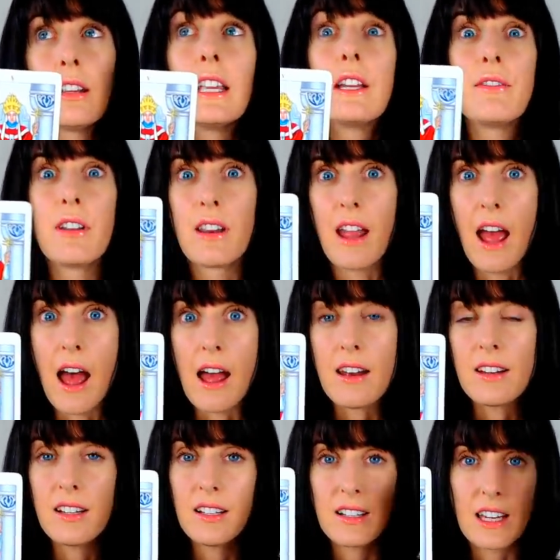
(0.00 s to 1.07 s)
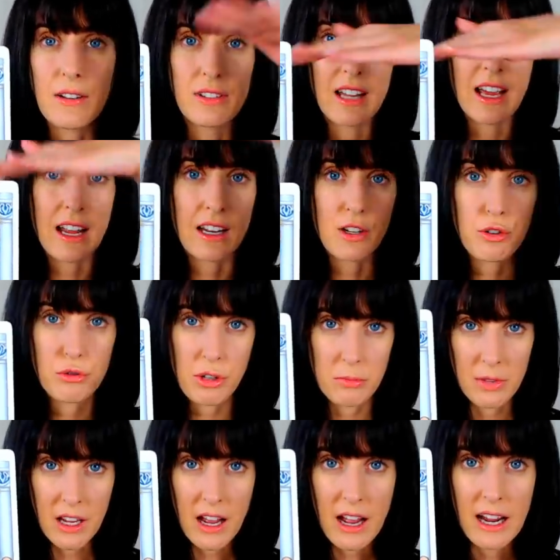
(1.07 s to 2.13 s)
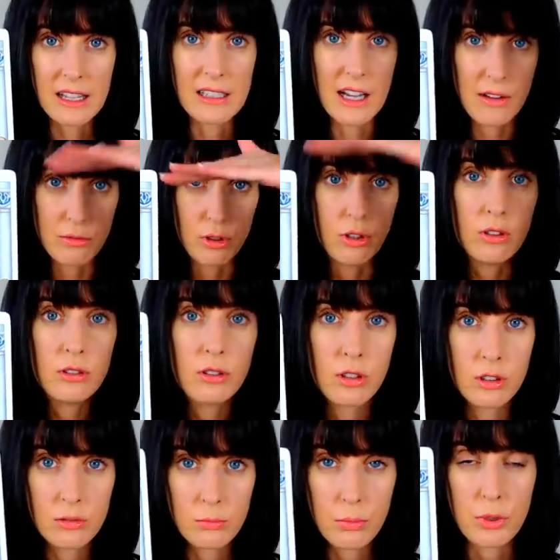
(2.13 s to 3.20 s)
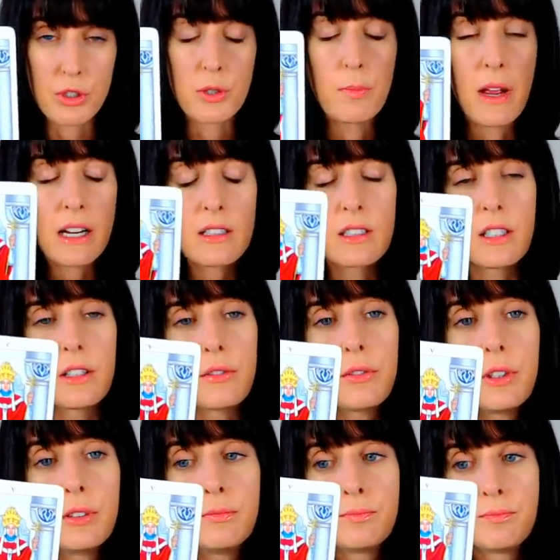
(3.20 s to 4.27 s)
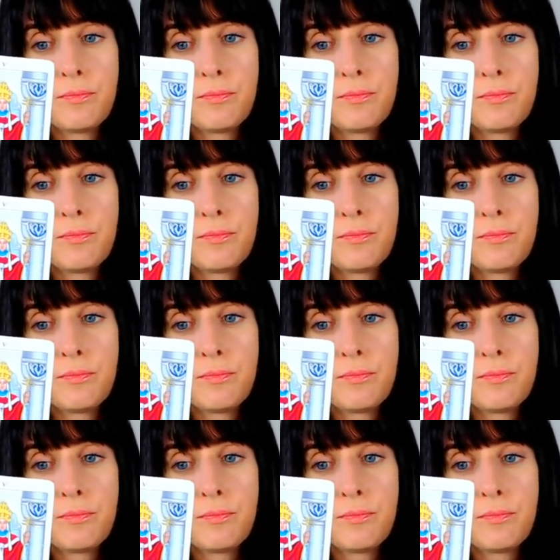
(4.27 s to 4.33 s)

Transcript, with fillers: given that, given that extremely high level perspective,